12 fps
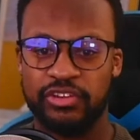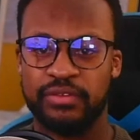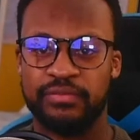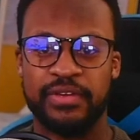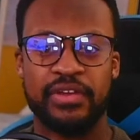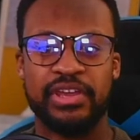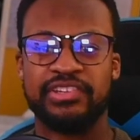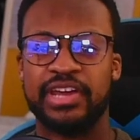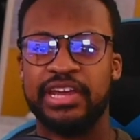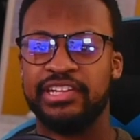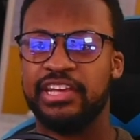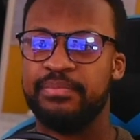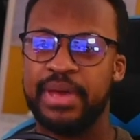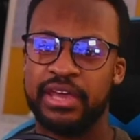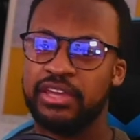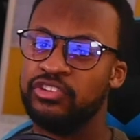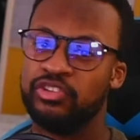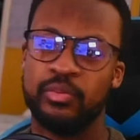Very excited to get back
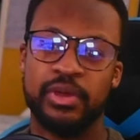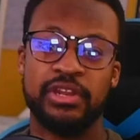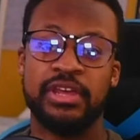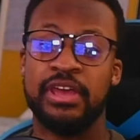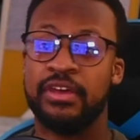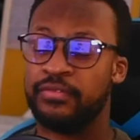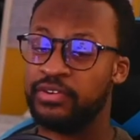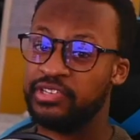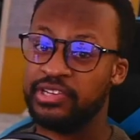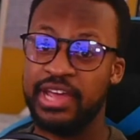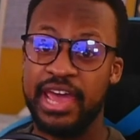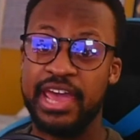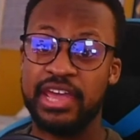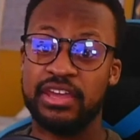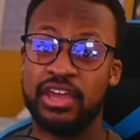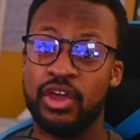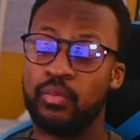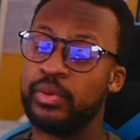into it. For today,
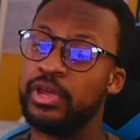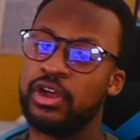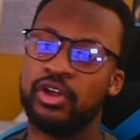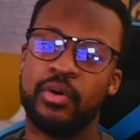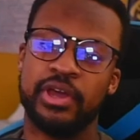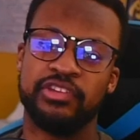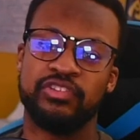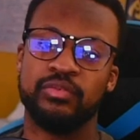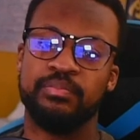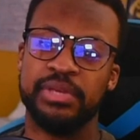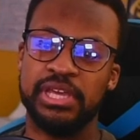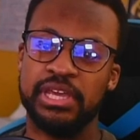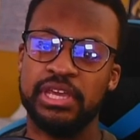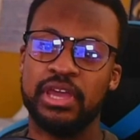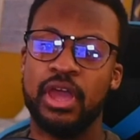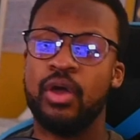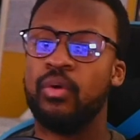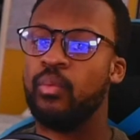we are going to be
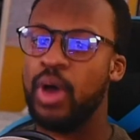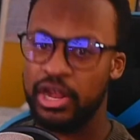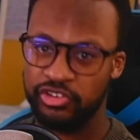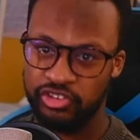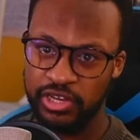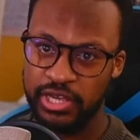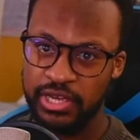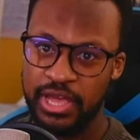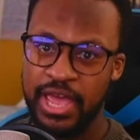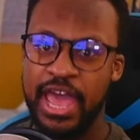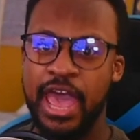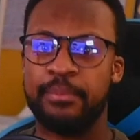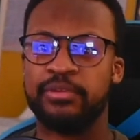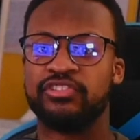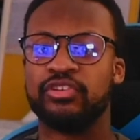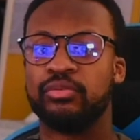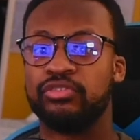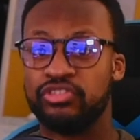watching
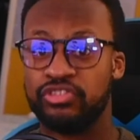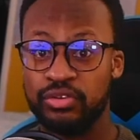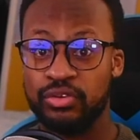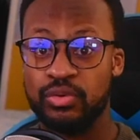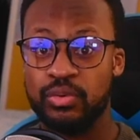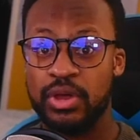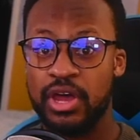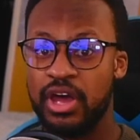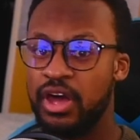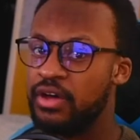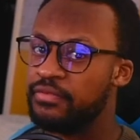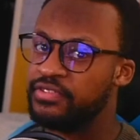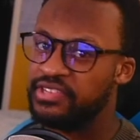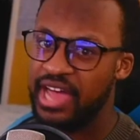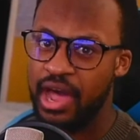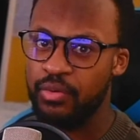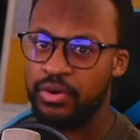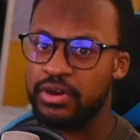episode 2 of
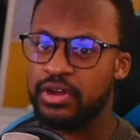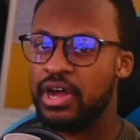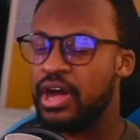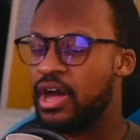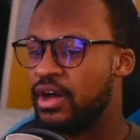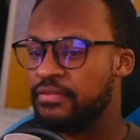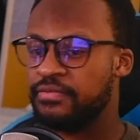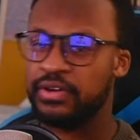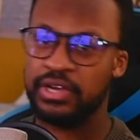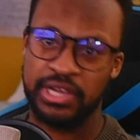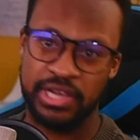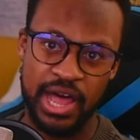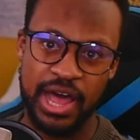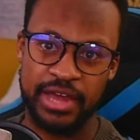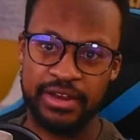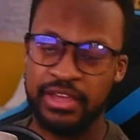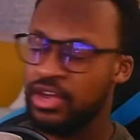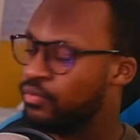Tower of God.
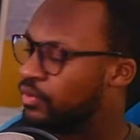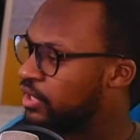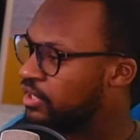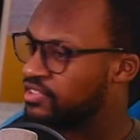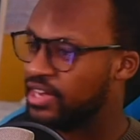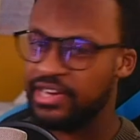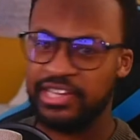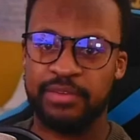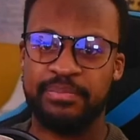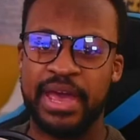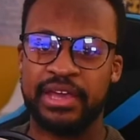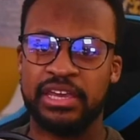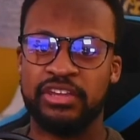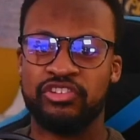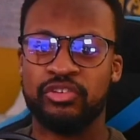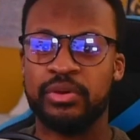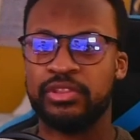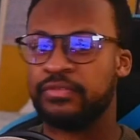Really excited to get back into
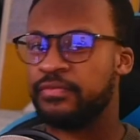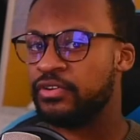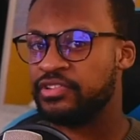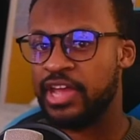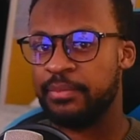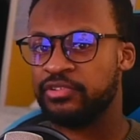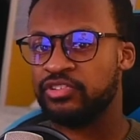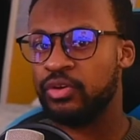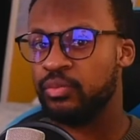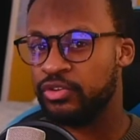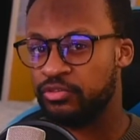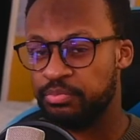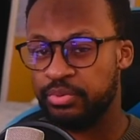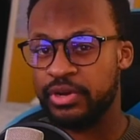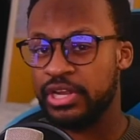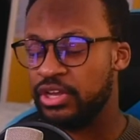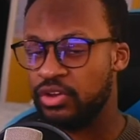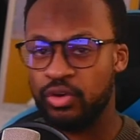it. The first episode was pretty
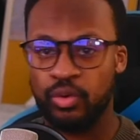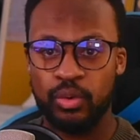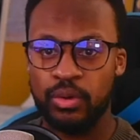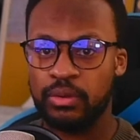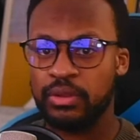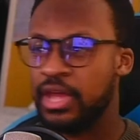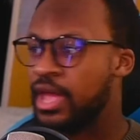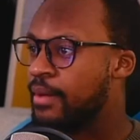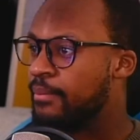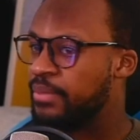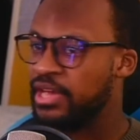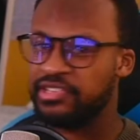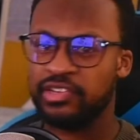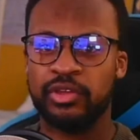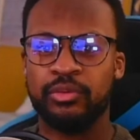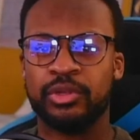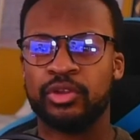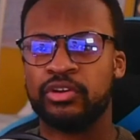cool. Basically, we
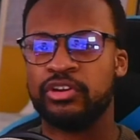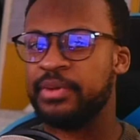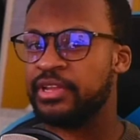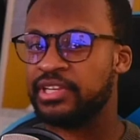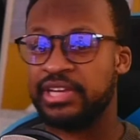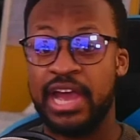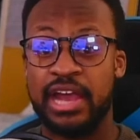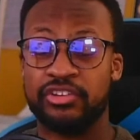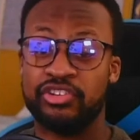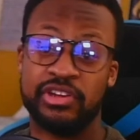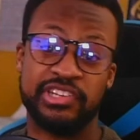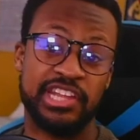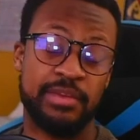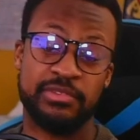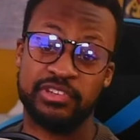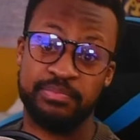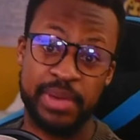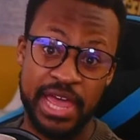learn about the character. His name is
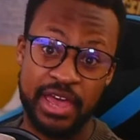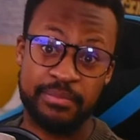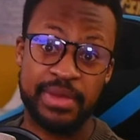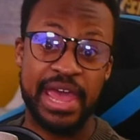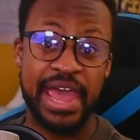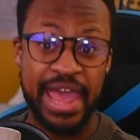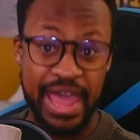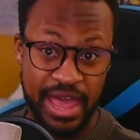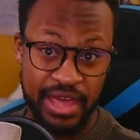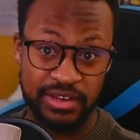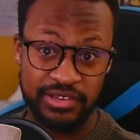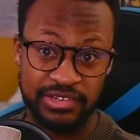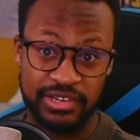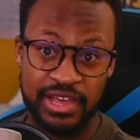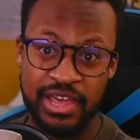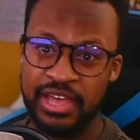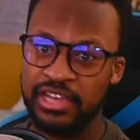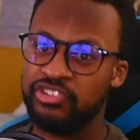Bam, and
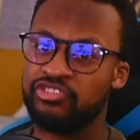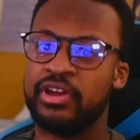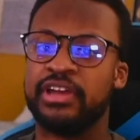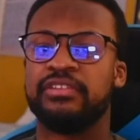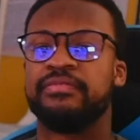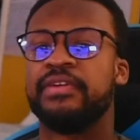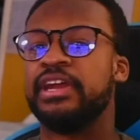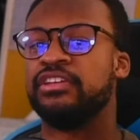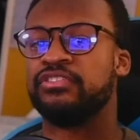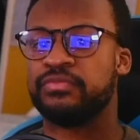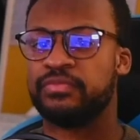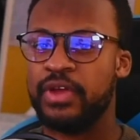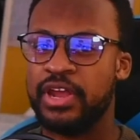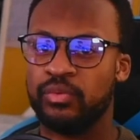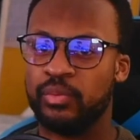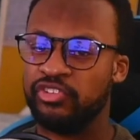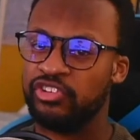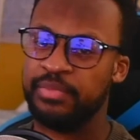he's trying to find his friend,
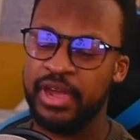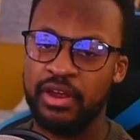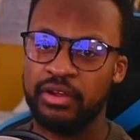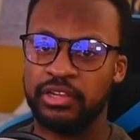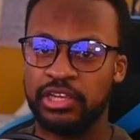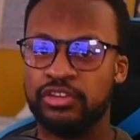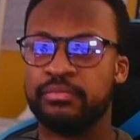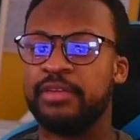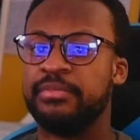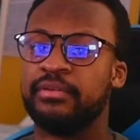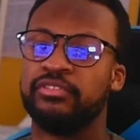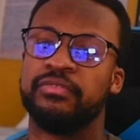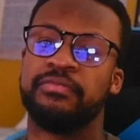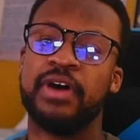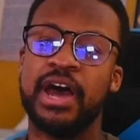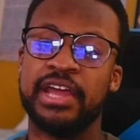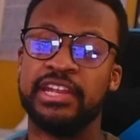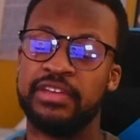which apparently you might be able to
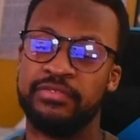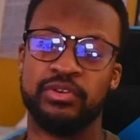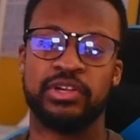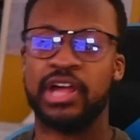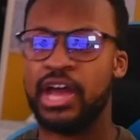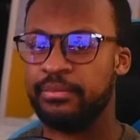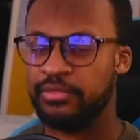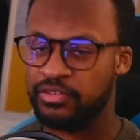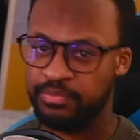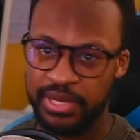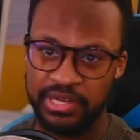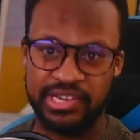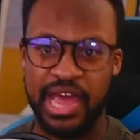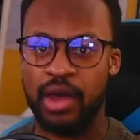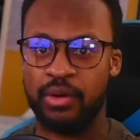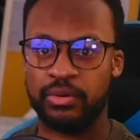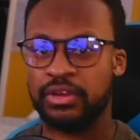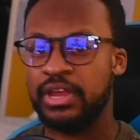find if you climb this big tower.
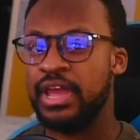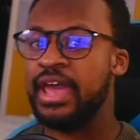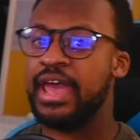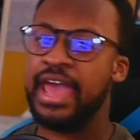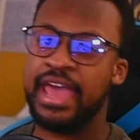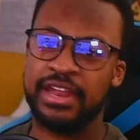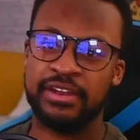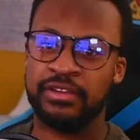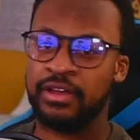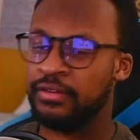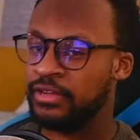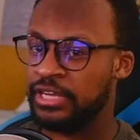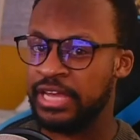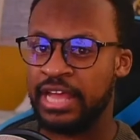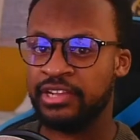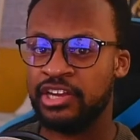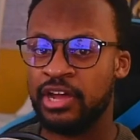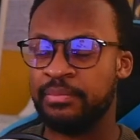And he ended
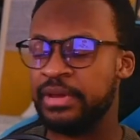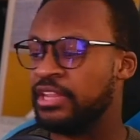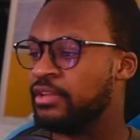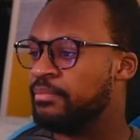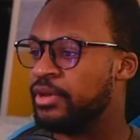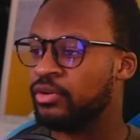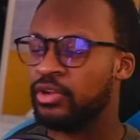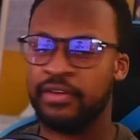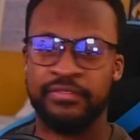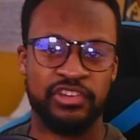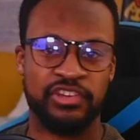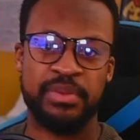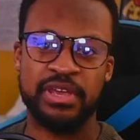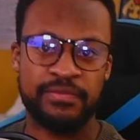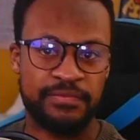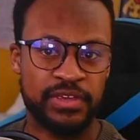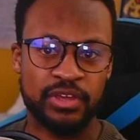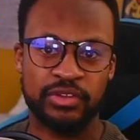up in the middle of this big
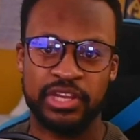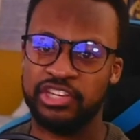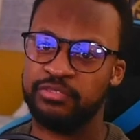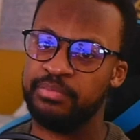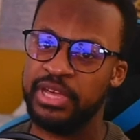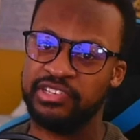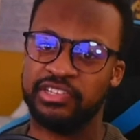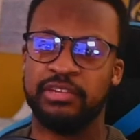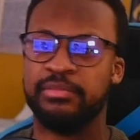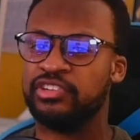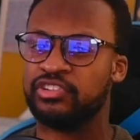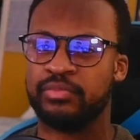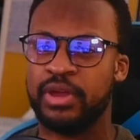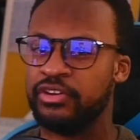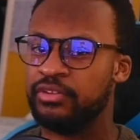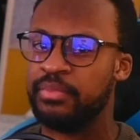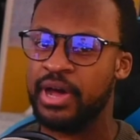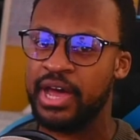field, and he's basically been surrounded
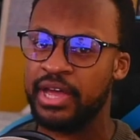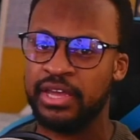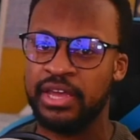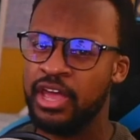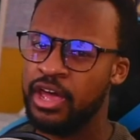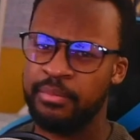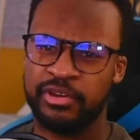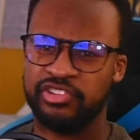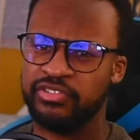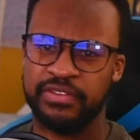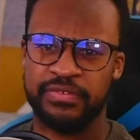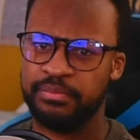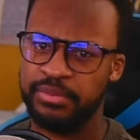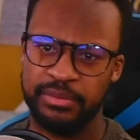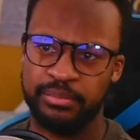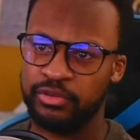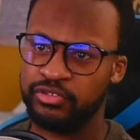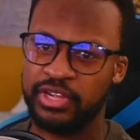by a bunch of different people.
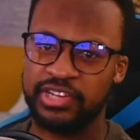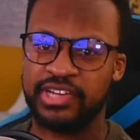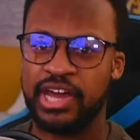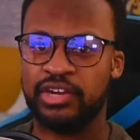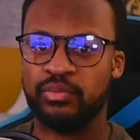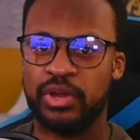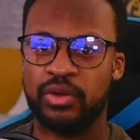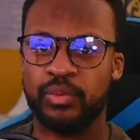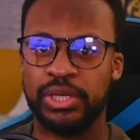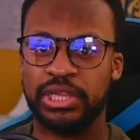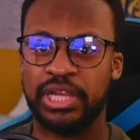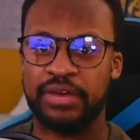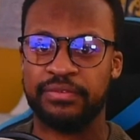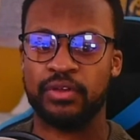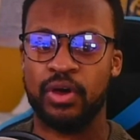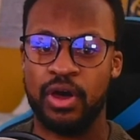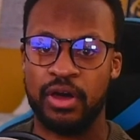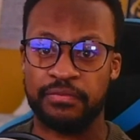So that's kind of where we left
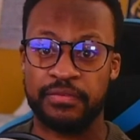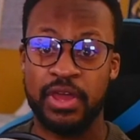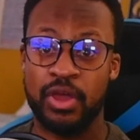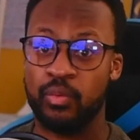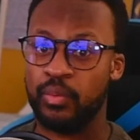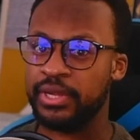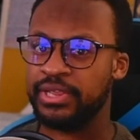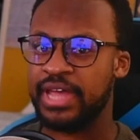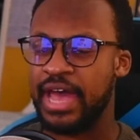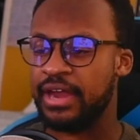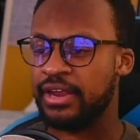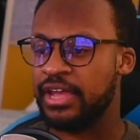off with that.